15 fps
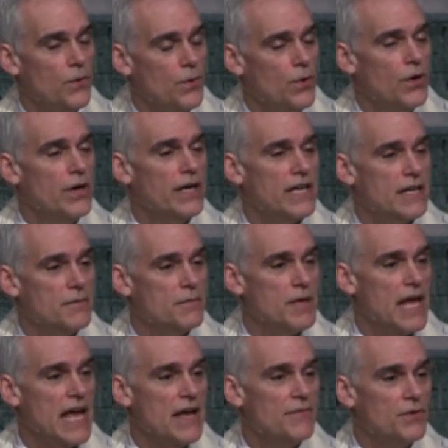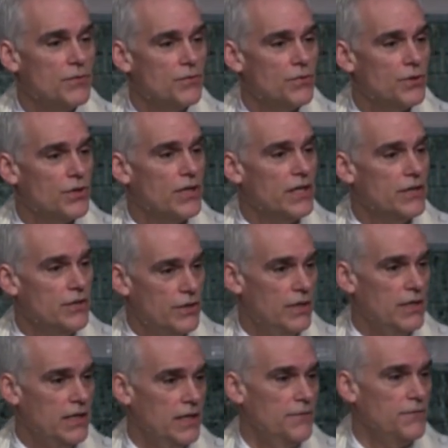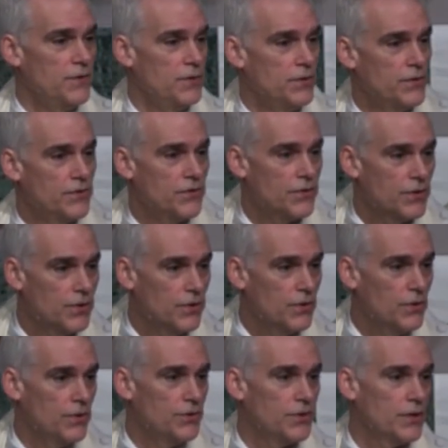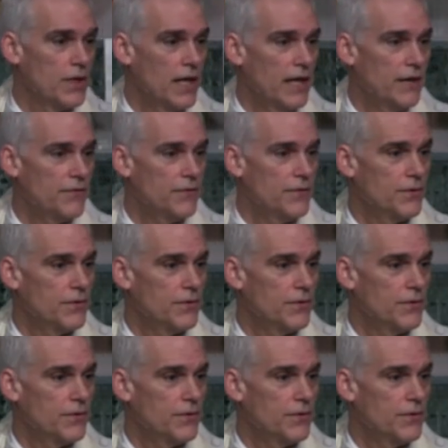or it can have a really good influence on their life.